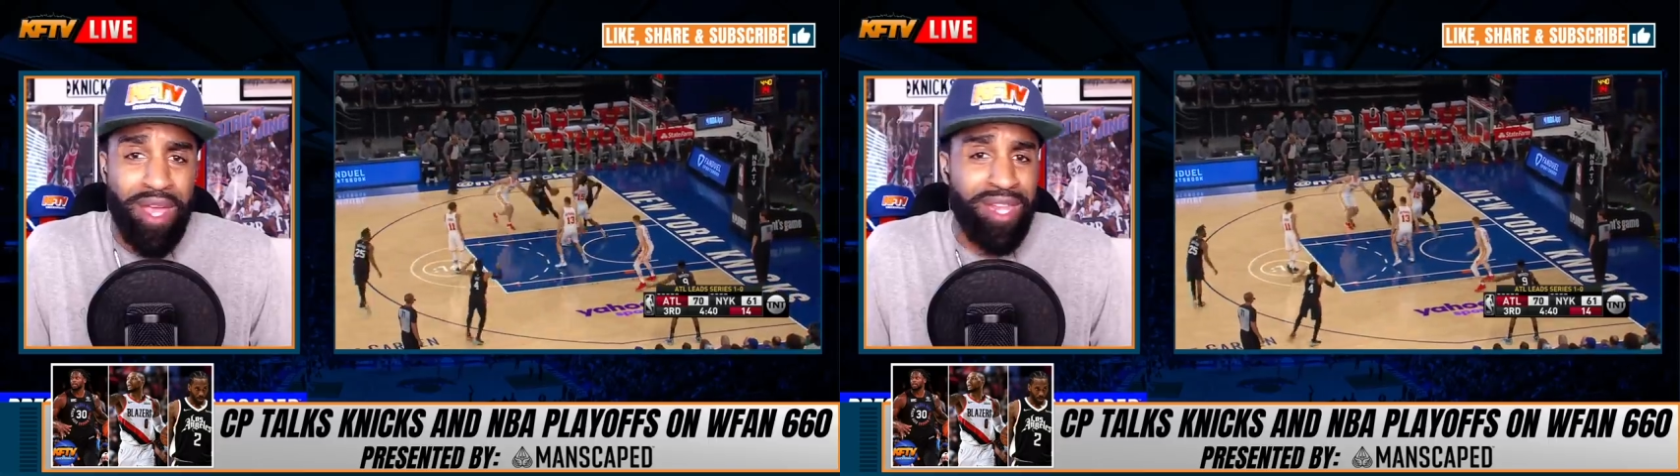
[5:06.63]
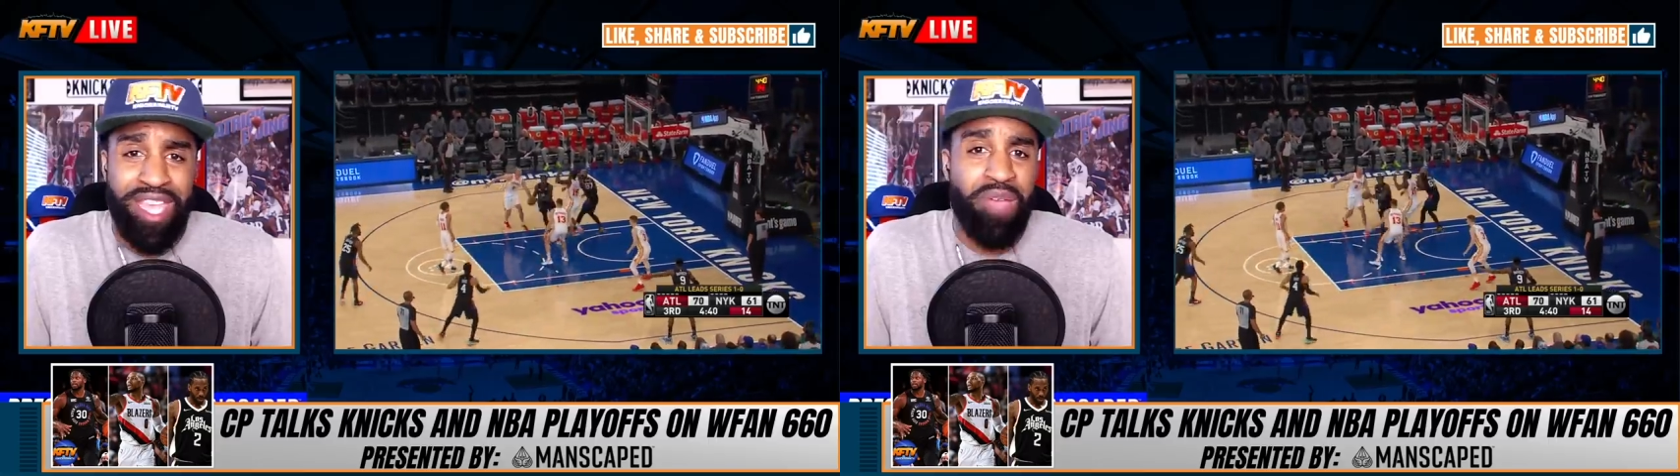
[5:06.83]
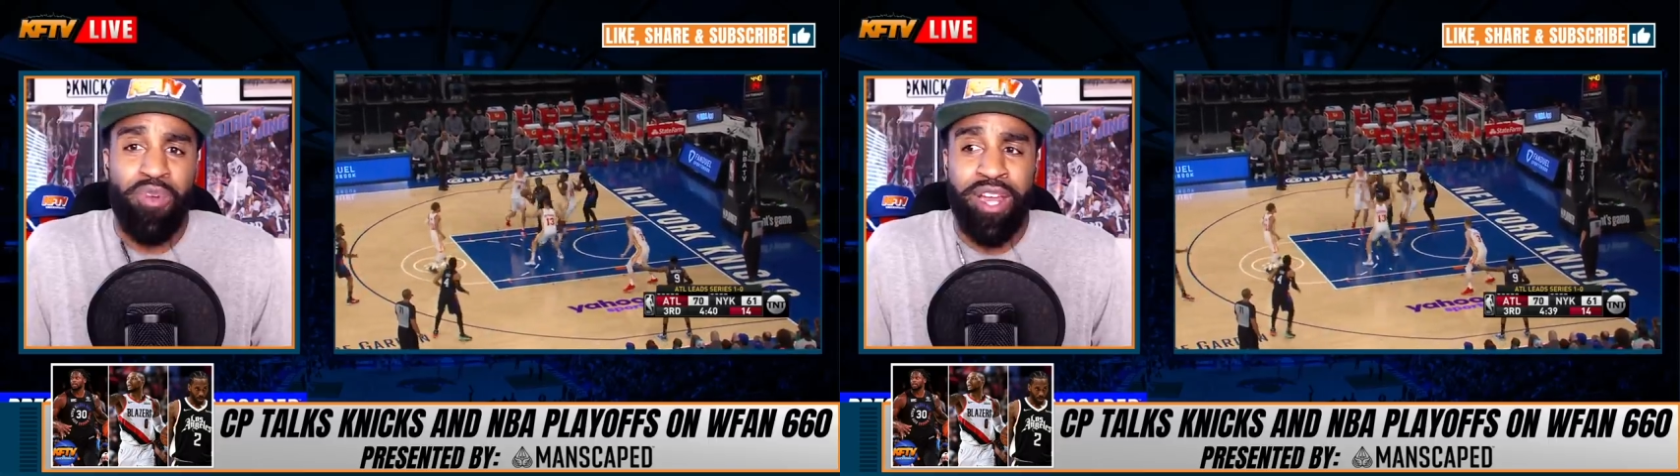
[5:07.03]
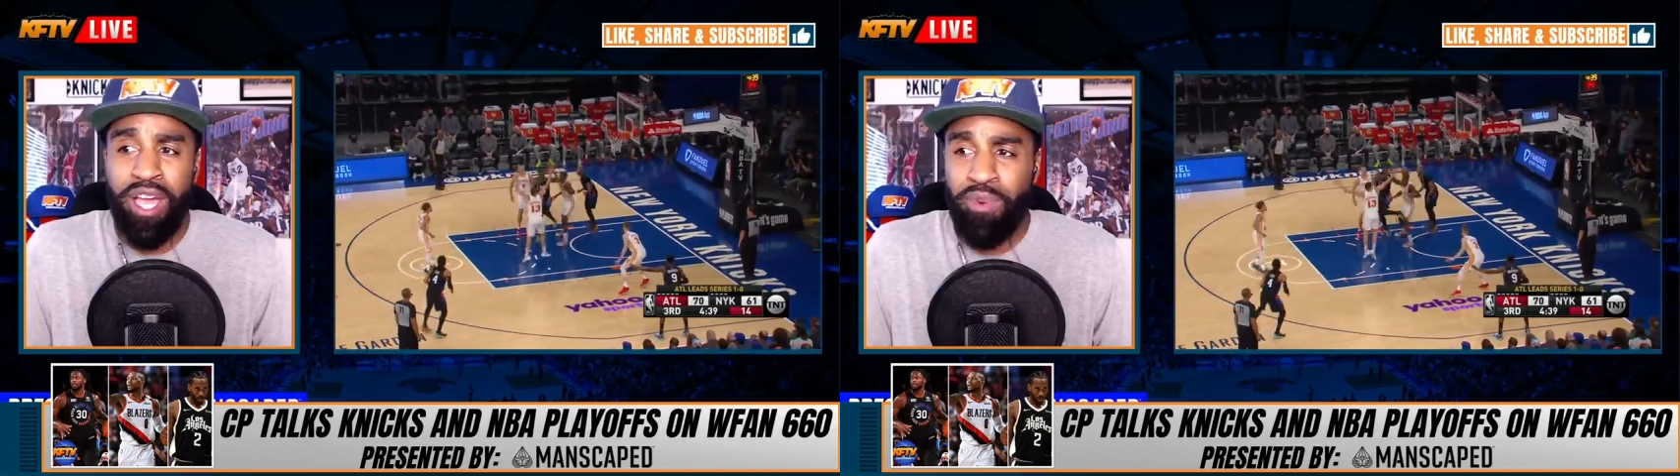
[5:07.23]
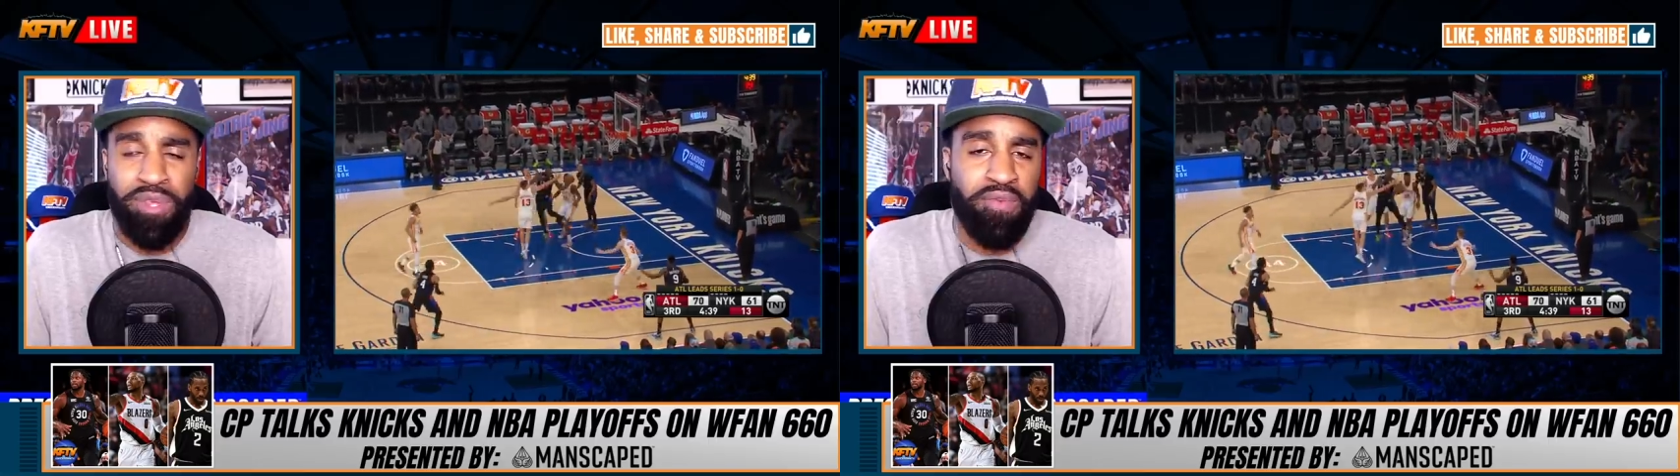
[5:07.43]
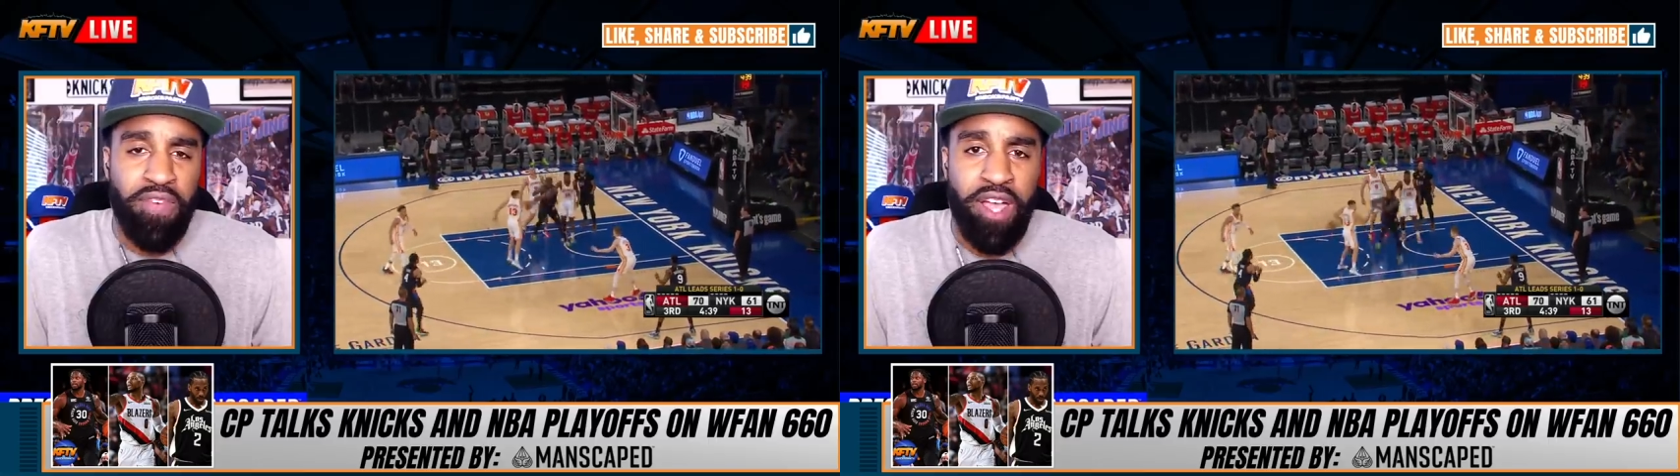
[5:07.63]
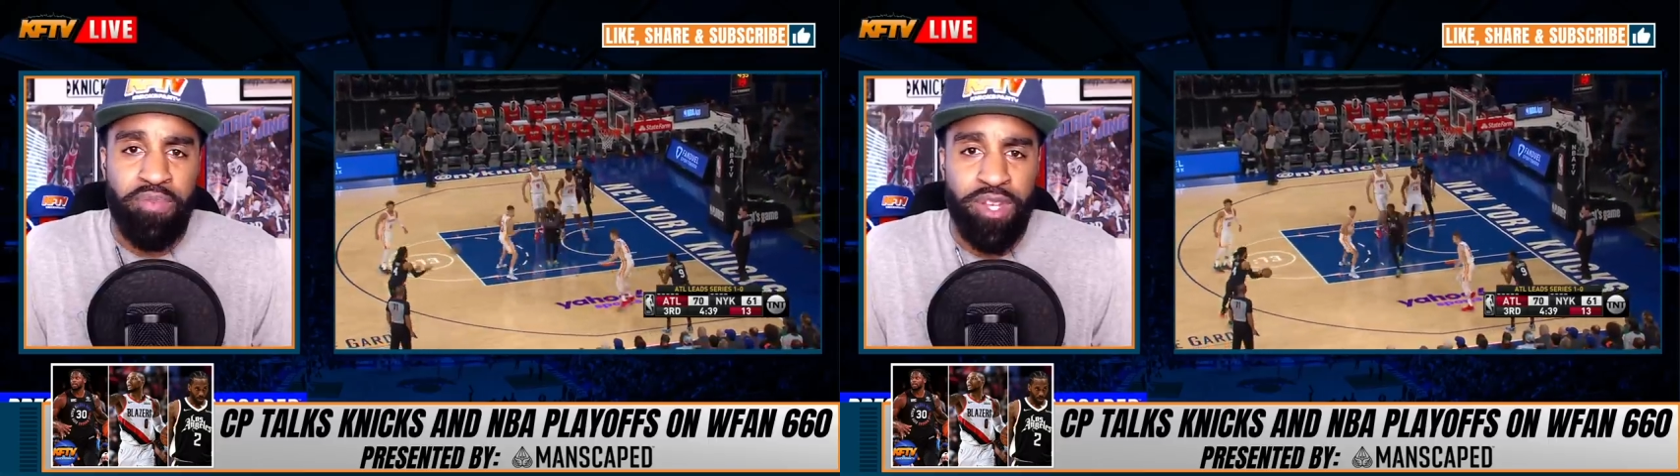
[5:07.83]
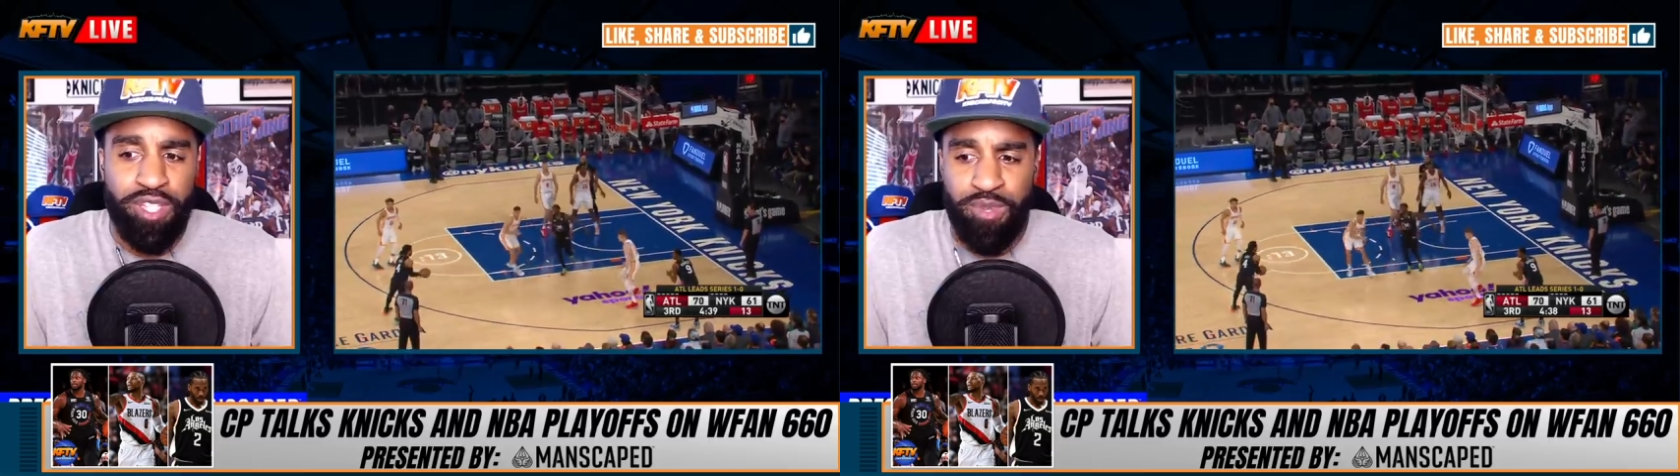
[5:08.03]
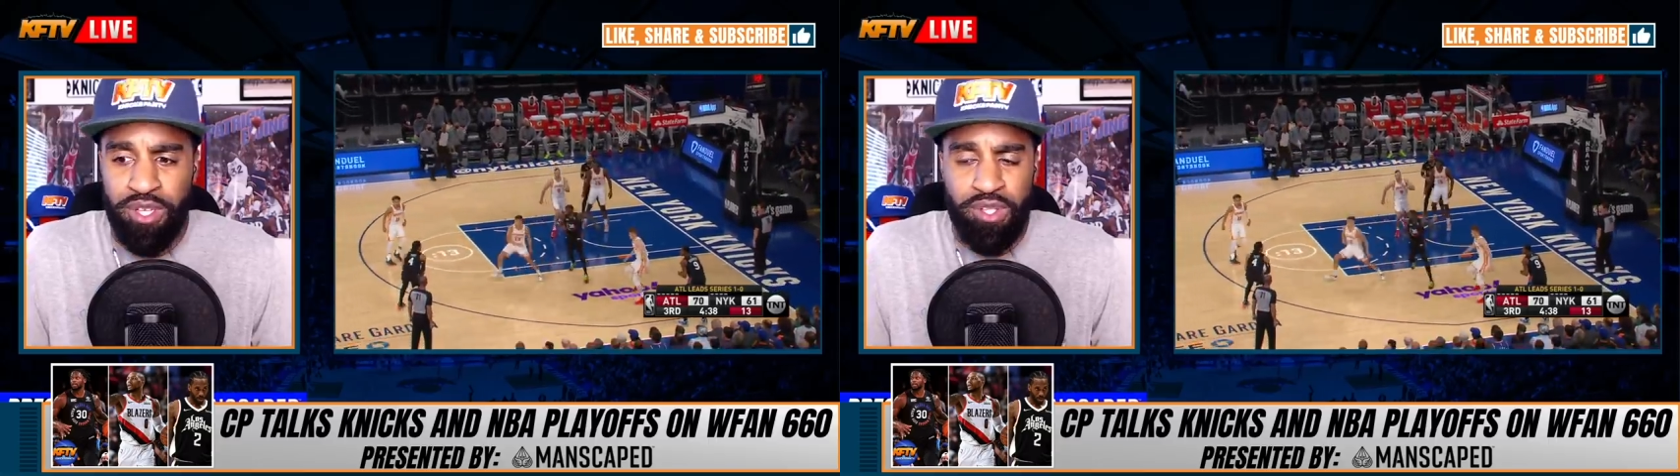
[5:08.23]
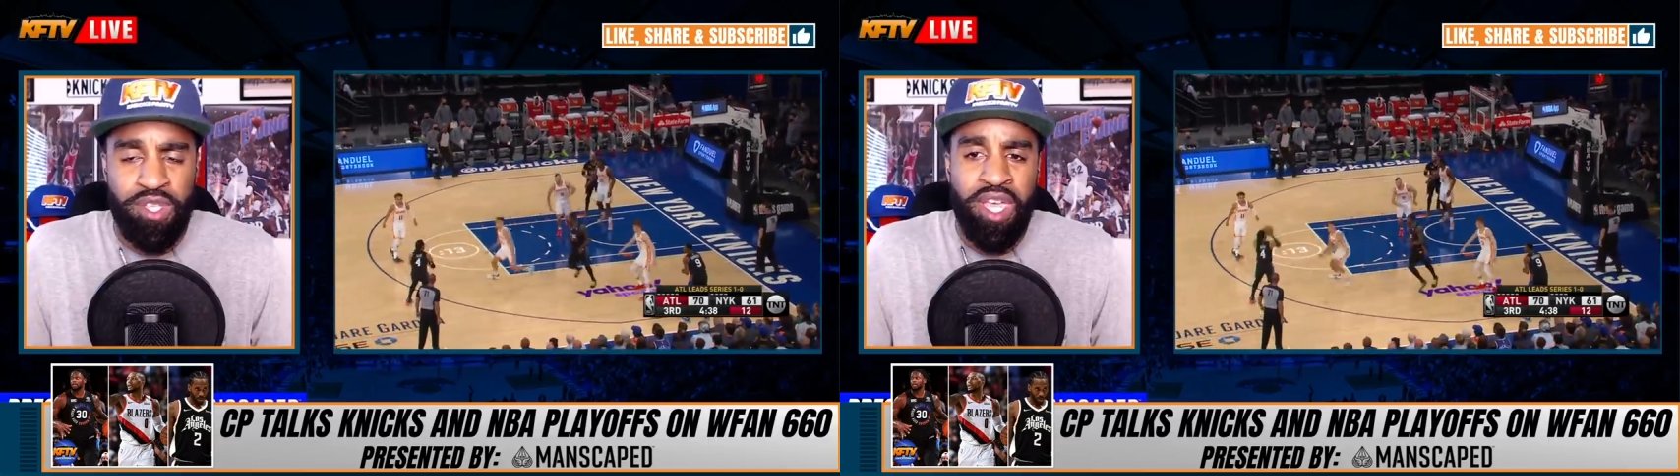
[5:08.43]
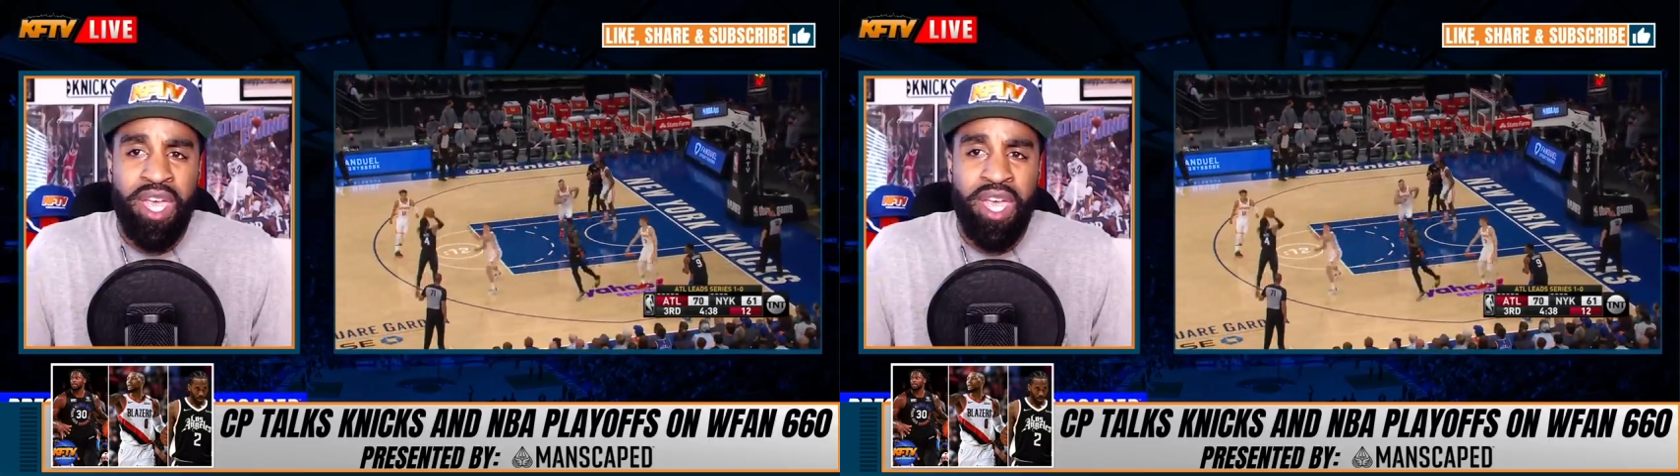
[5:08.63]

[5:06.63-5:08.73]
and he came right out within five minutes because